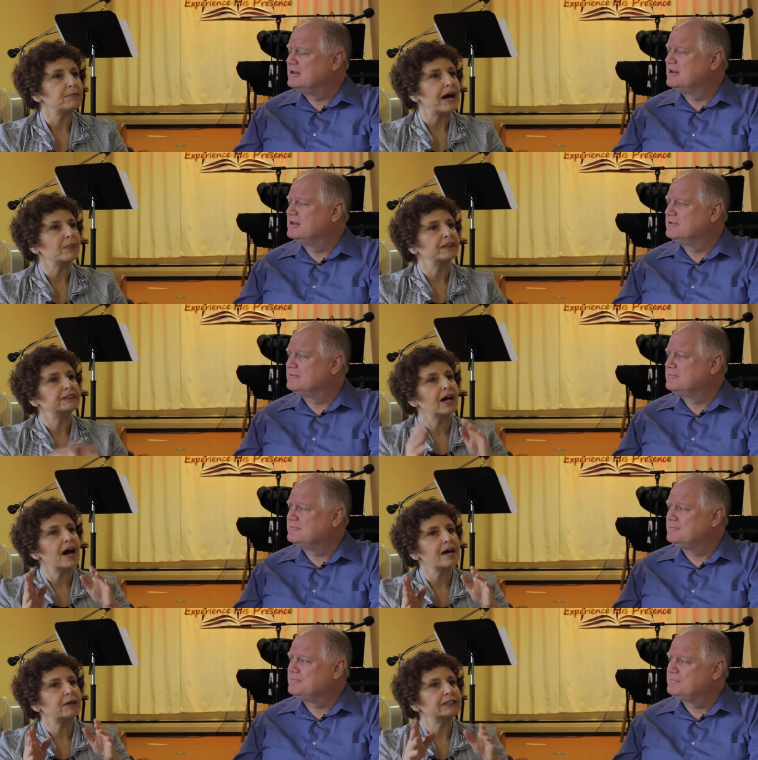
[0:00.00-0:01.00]
Speaker 1: about the
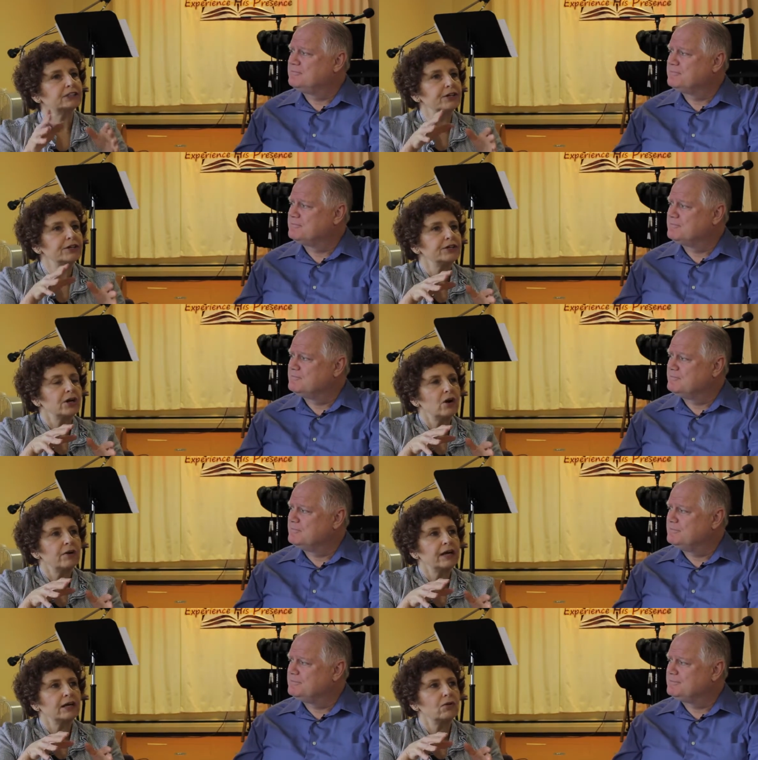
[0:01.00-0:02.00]
time I started
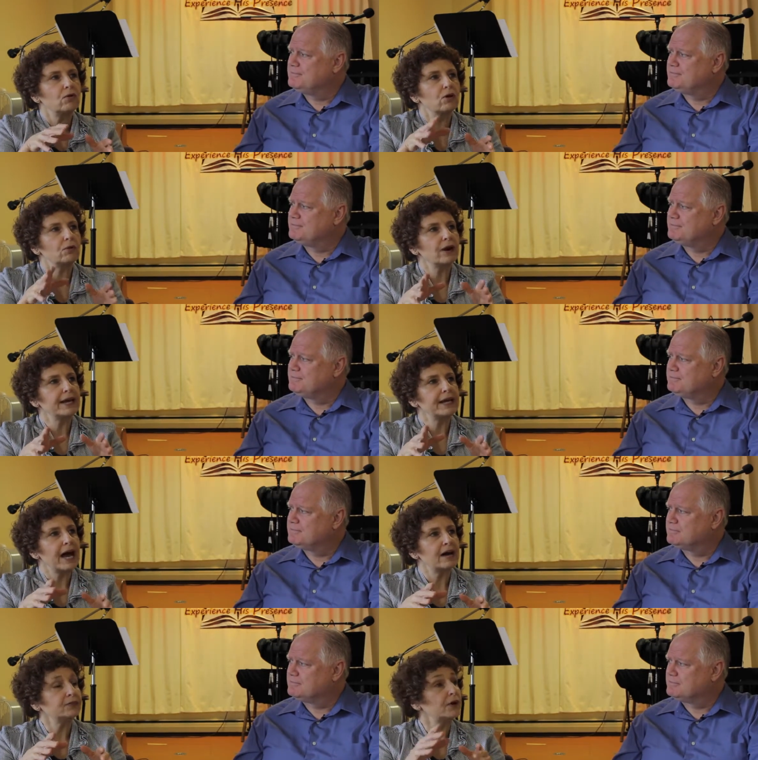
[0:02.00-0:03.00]
going, or right
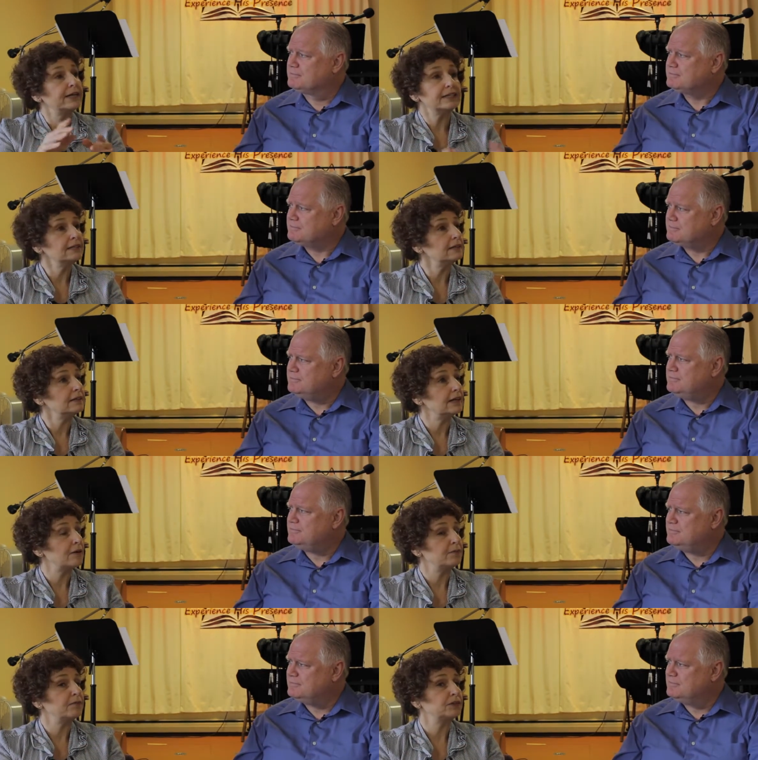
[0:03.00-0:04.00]
after. I didn't
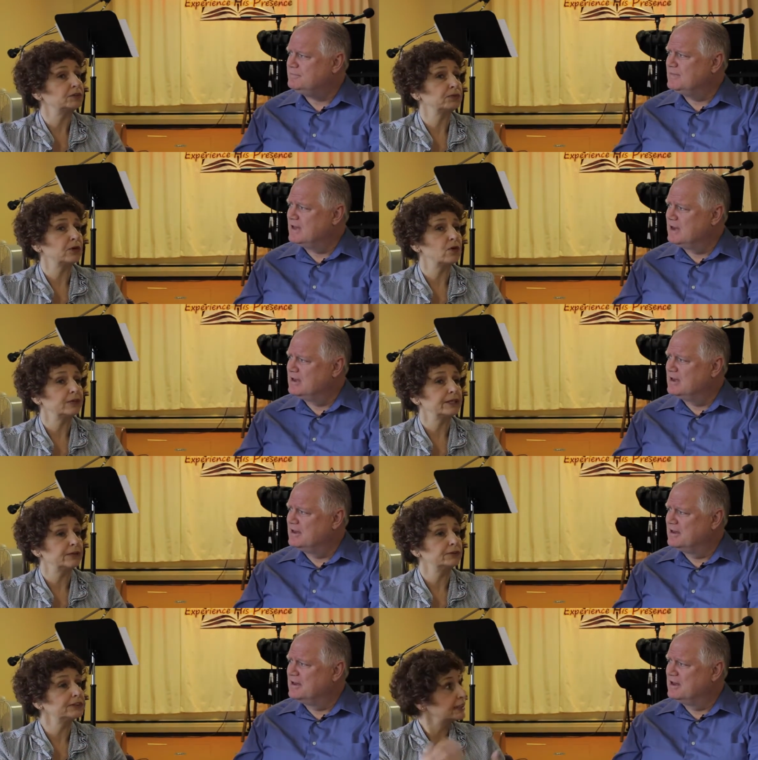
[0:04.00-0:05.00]
get filled with the Holy
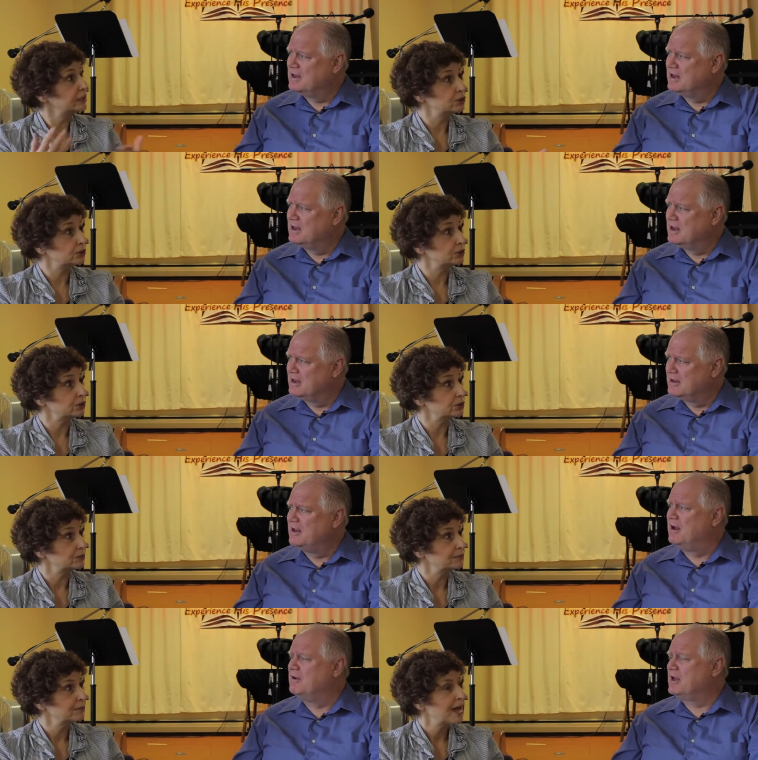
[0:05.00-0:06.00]
Ghost in
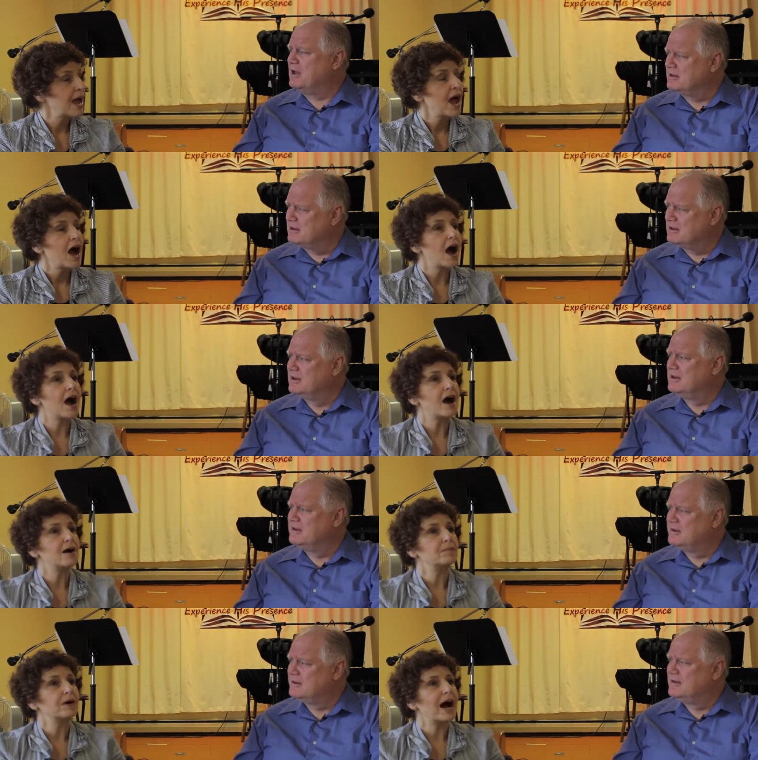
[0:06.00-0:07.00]
church. Okay.
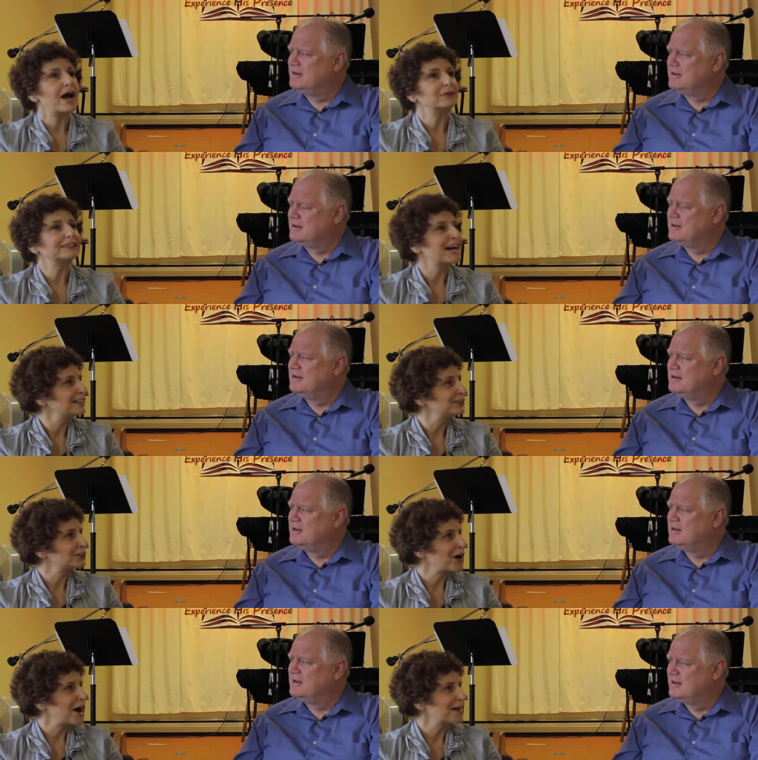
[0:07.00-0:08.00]
Um, I was kind of
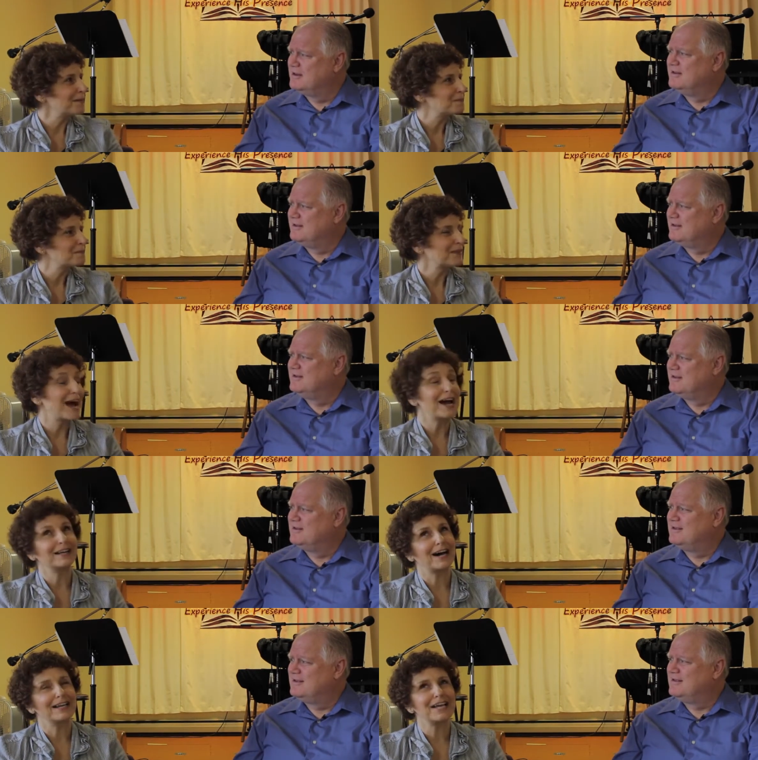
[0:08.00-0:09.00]
shy.
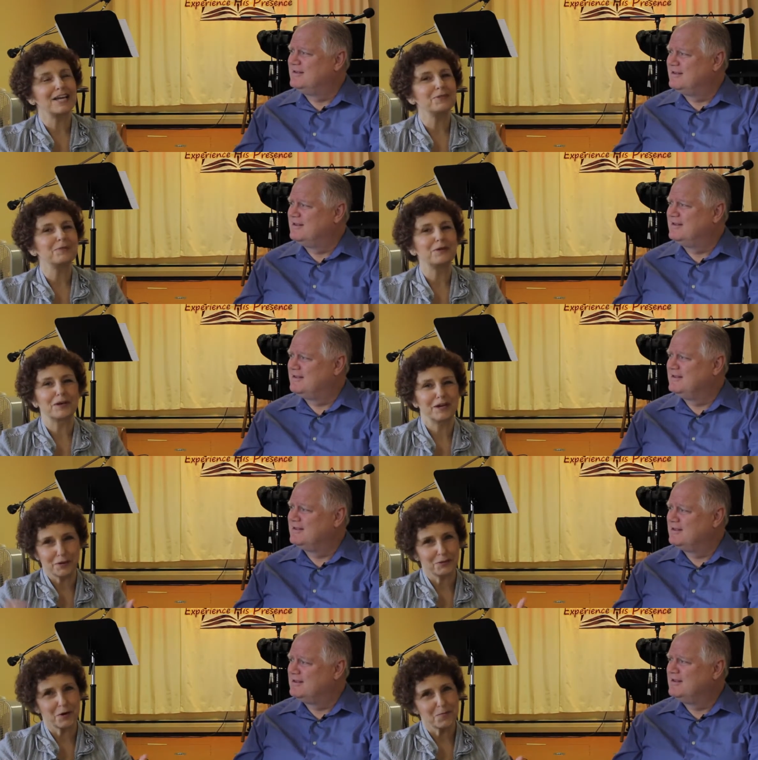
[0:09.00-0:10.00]
I, I, I, tend to be when I
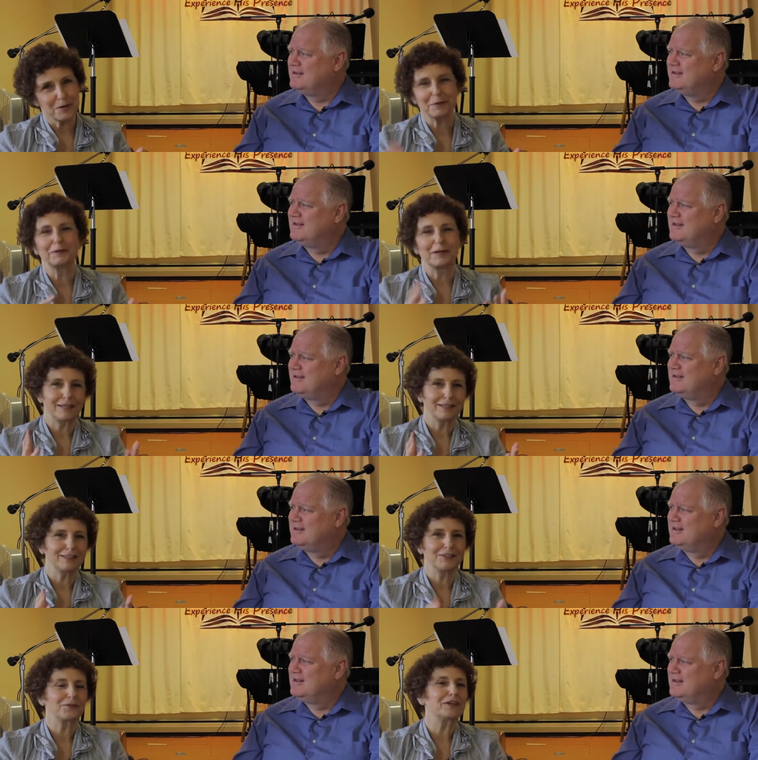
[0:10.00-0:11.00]
don't know people.
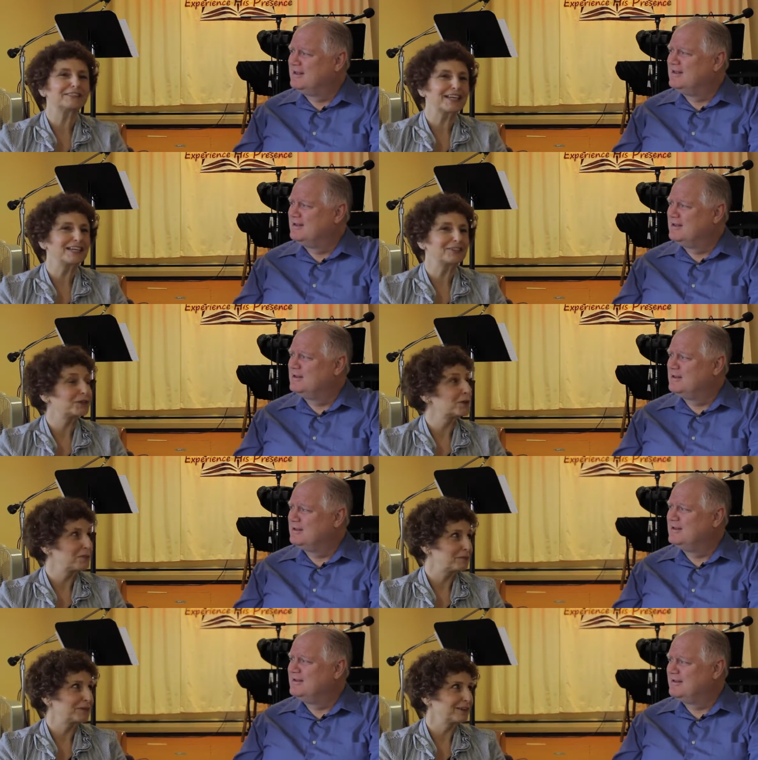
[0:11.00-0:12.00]
I you once I get to know
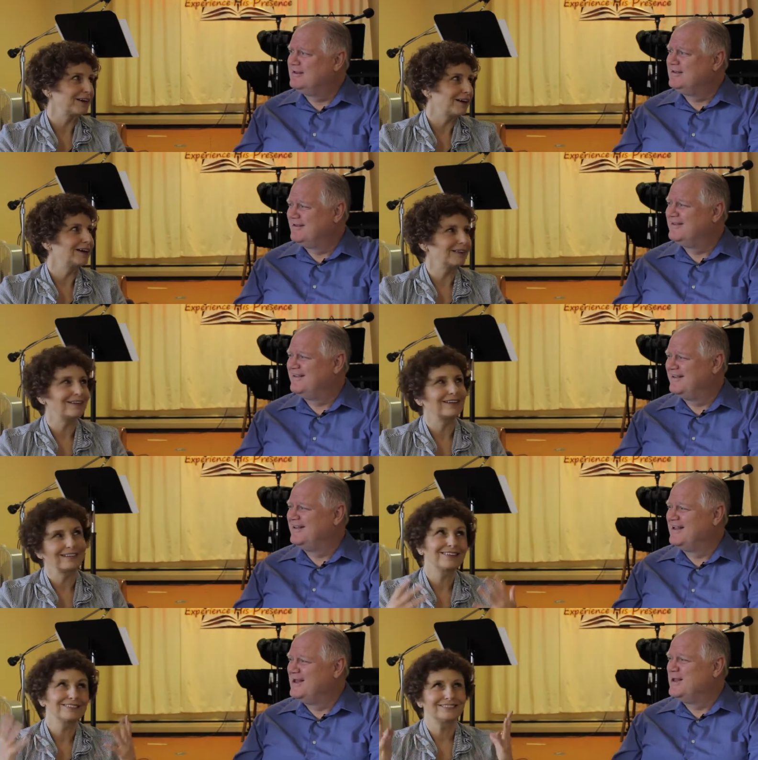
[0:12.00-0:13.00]
people, I,
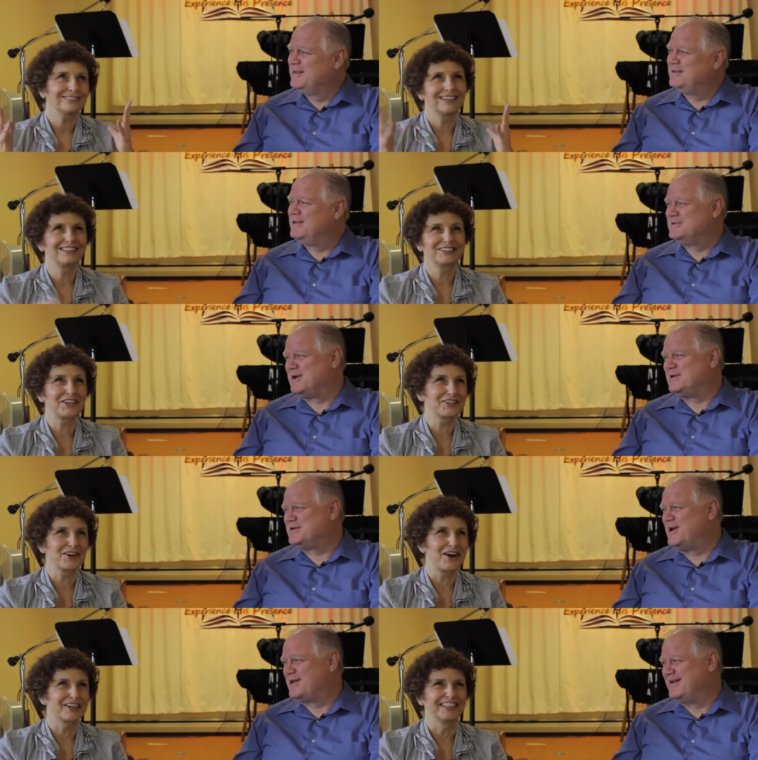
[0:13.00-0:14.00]
I then you start,
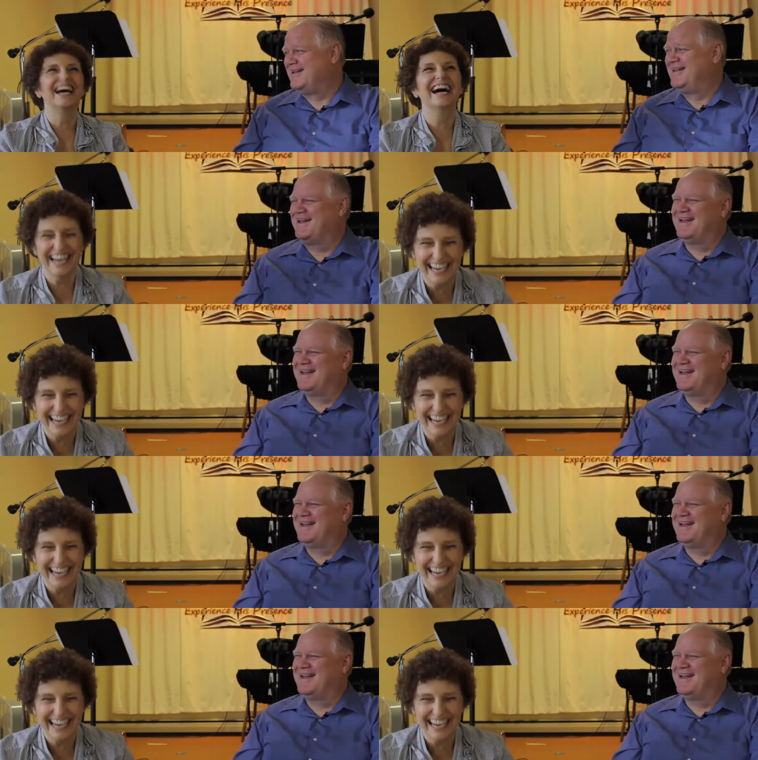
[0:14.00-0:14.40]
start talking. talking.